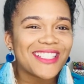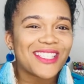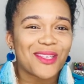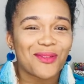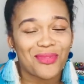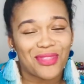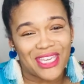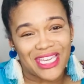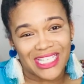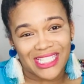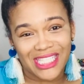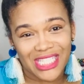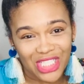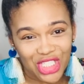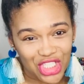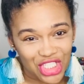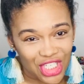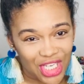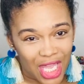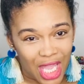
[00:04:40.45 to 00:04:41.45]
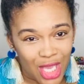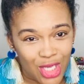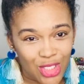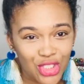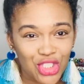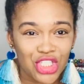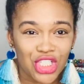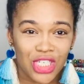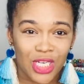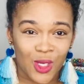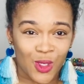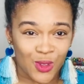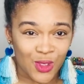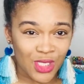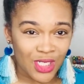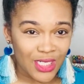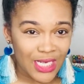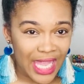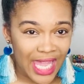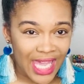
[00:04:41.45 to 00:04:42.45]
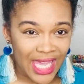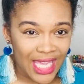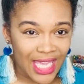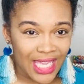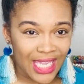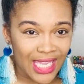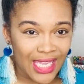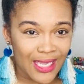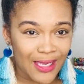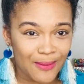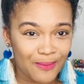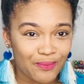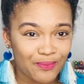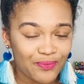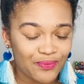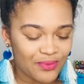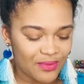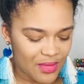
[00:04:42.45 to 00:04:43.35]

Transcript: some things that she knows. She knows her name.